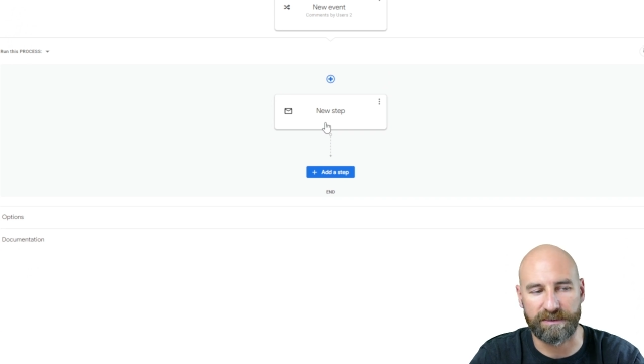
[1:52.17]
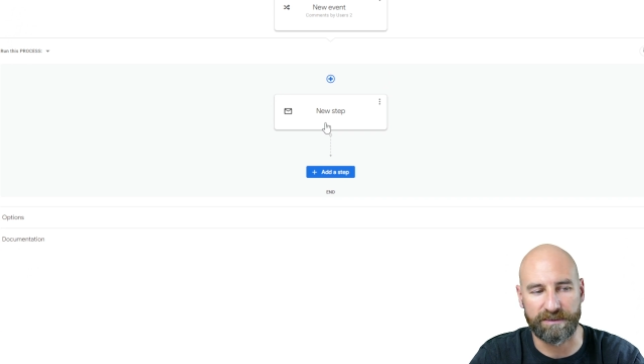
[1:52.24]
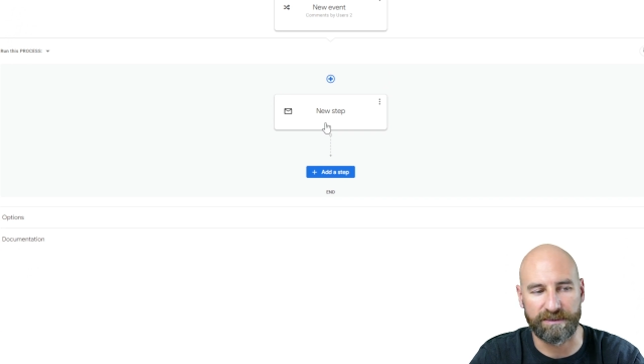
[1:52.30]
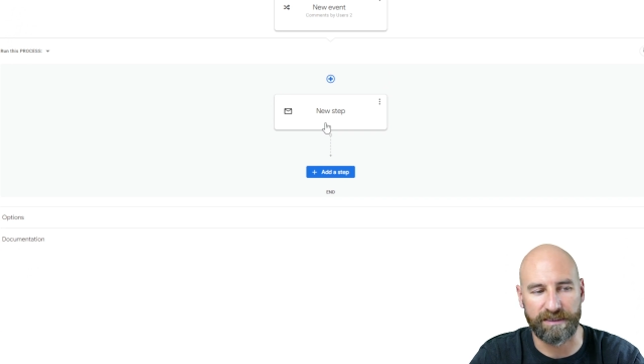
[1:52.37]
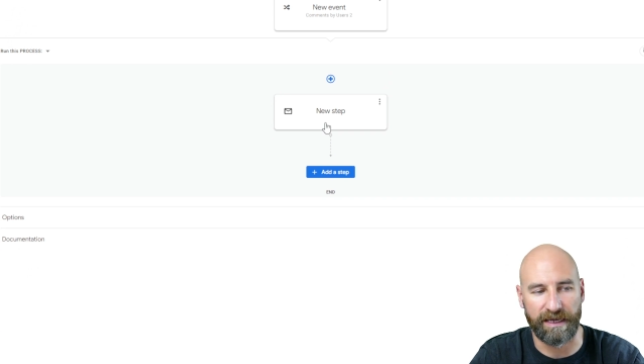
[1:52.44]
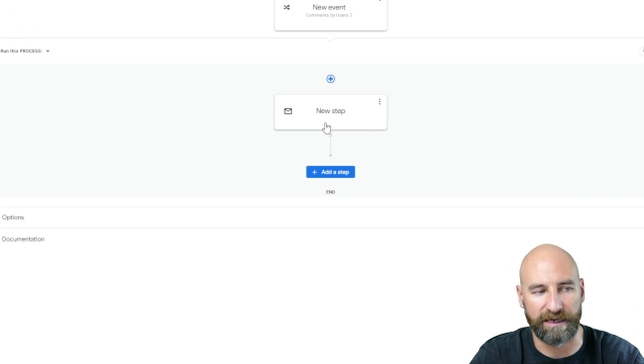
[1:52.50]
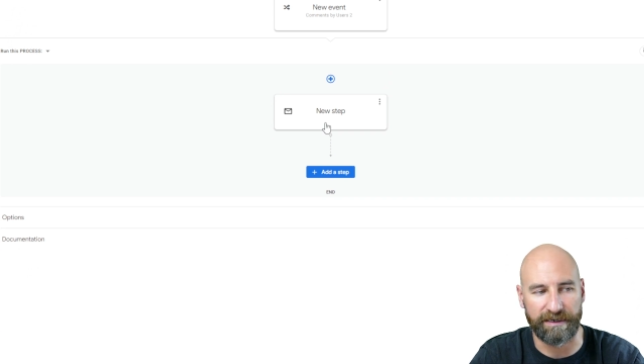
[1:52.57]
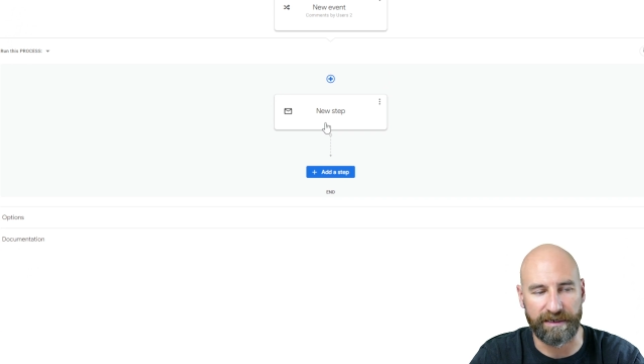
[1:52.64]
is
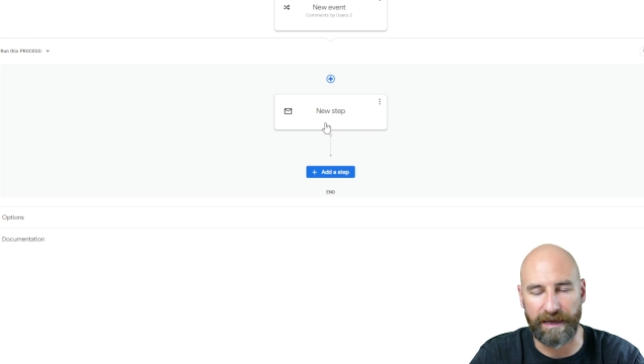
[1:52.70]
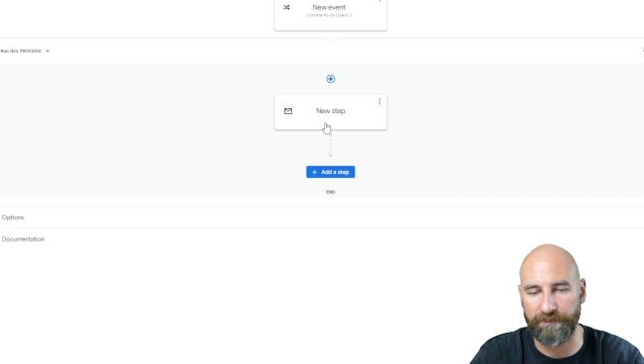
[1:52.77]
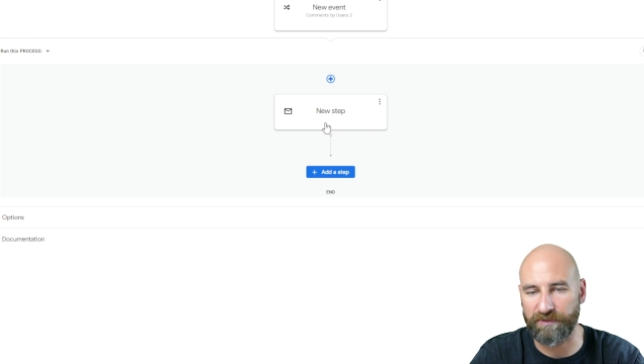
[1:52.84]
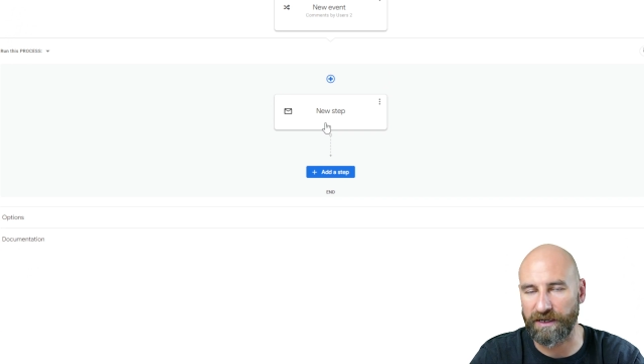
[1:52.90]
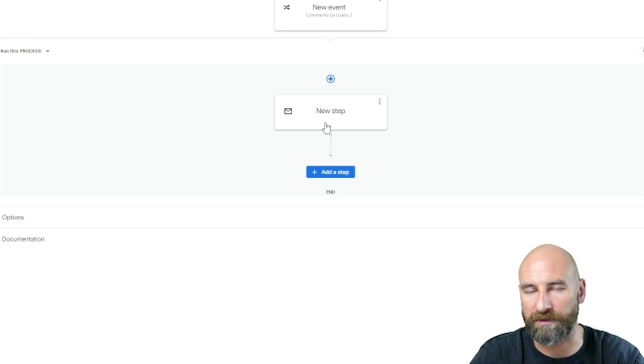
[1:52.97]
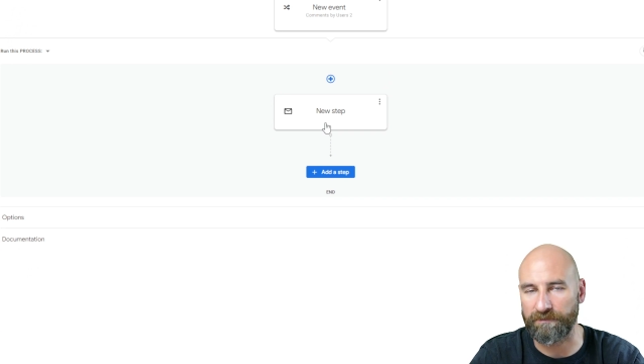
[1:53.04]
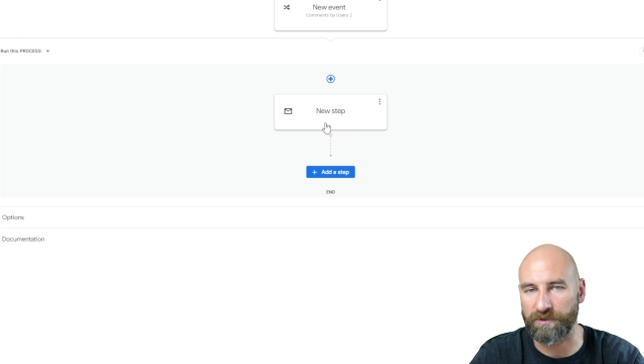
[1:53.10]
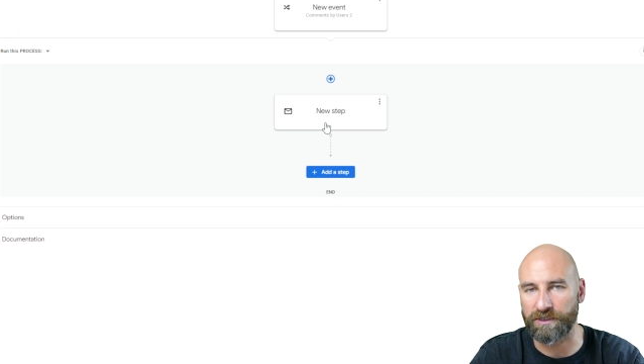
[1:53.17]
not an app
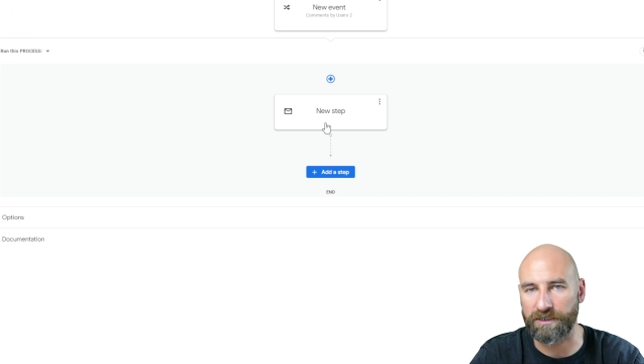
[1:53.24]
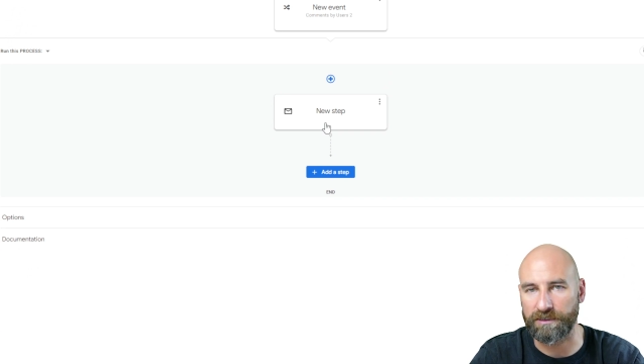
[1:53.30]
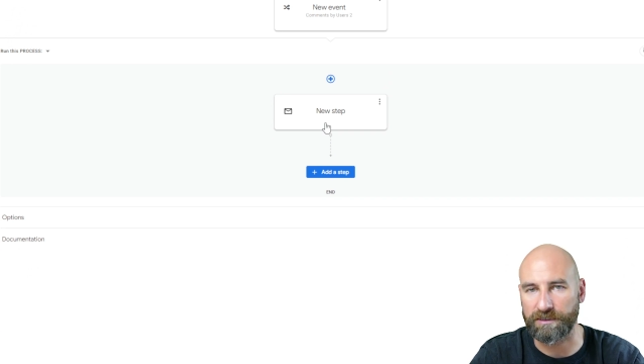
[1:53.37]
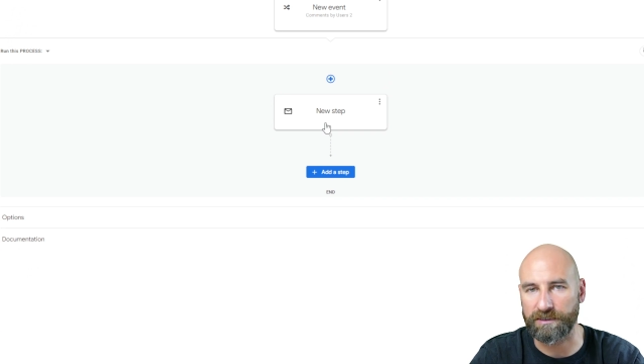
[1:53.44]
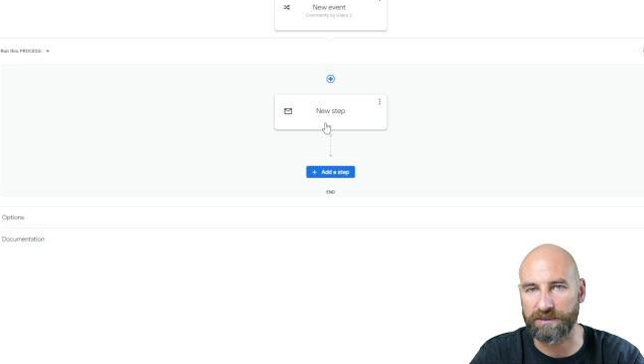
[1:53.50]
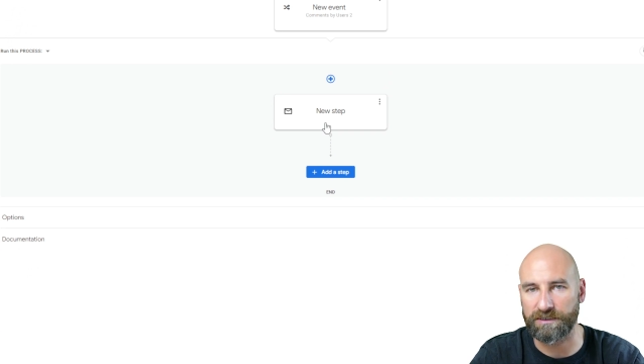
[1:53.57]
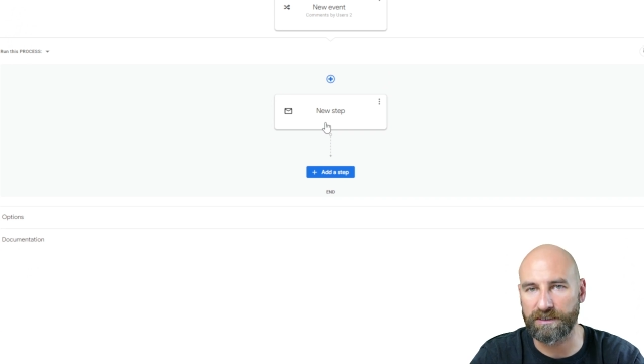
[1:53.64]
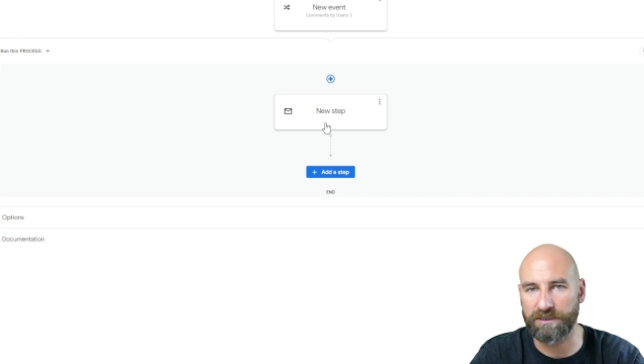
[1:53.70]
that I'm going to
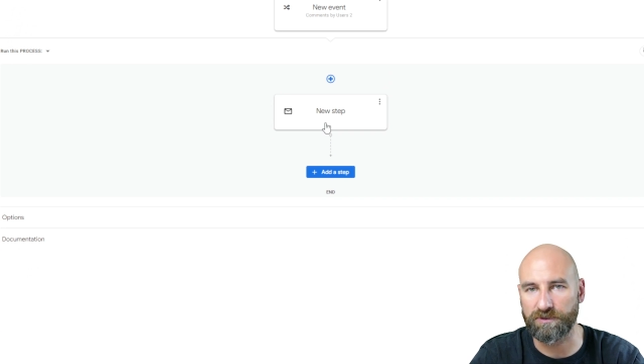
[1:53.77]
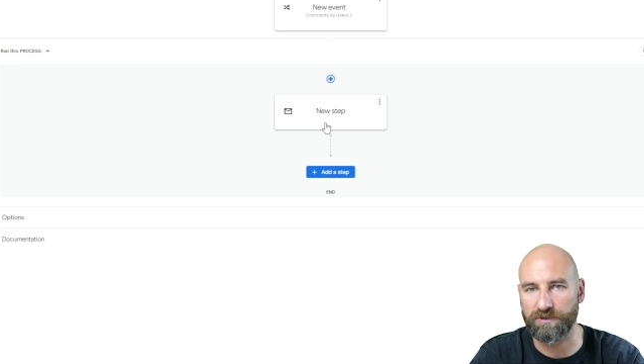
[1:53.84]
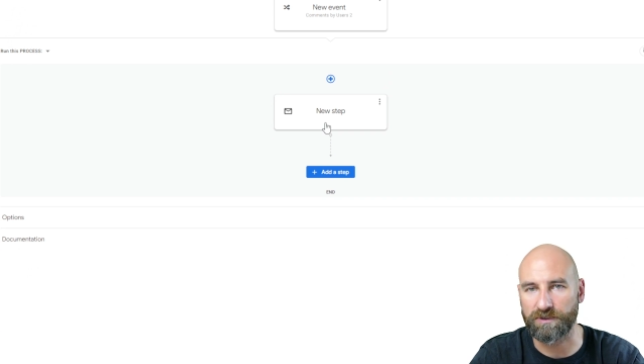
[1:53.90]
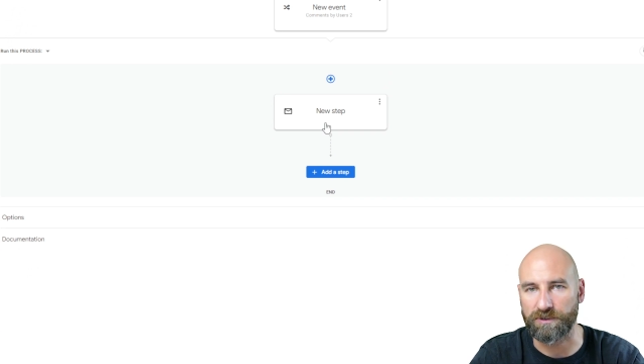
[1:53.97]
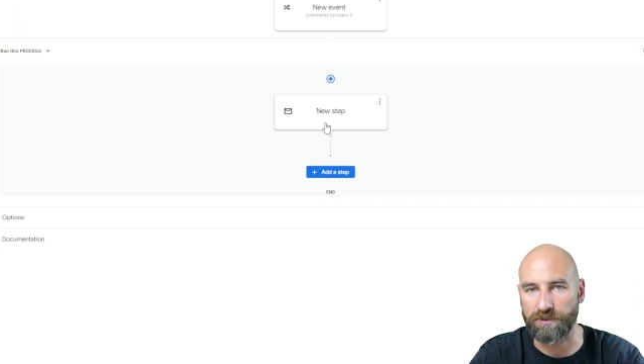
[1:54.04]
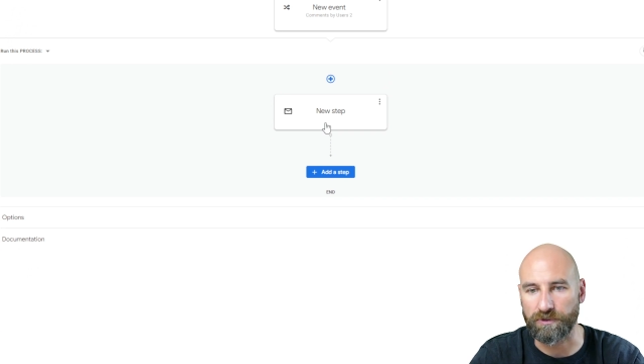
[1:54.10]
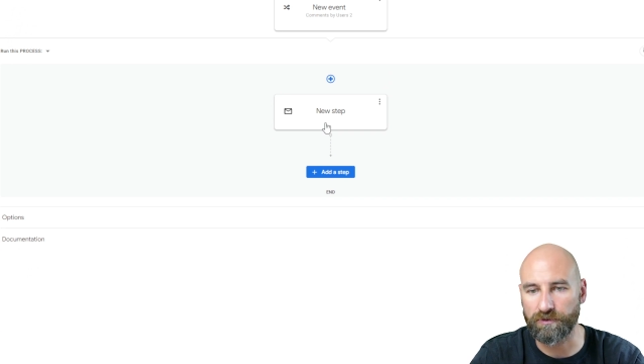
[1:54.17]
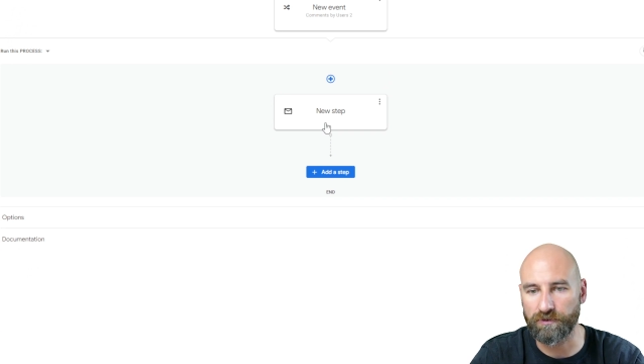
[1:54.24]
continue to
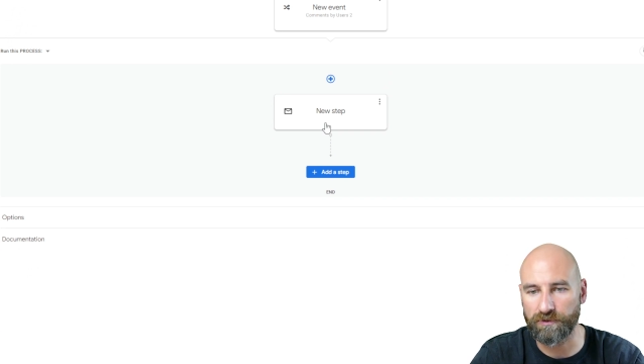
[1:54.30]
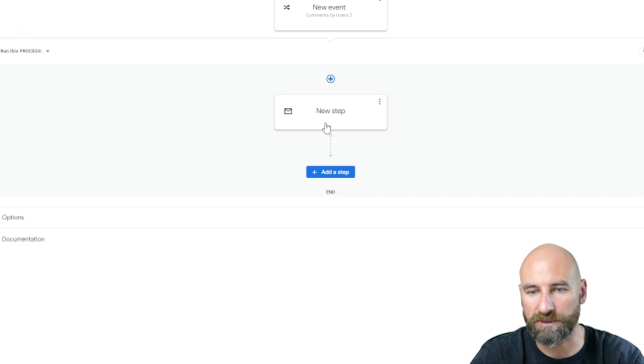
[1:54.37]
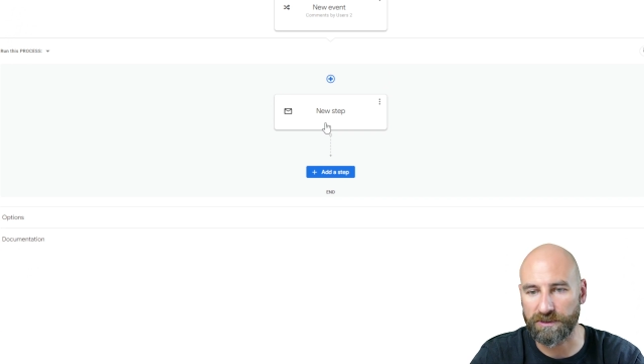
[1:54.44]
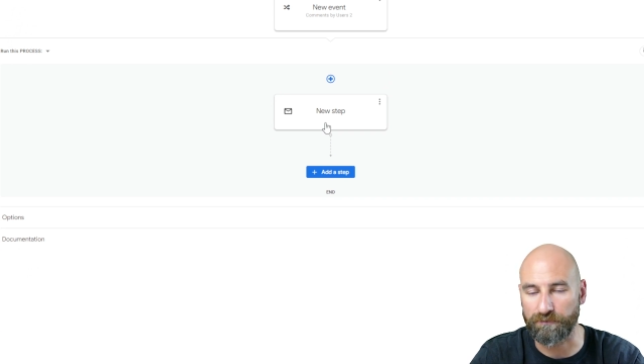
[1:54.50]
use.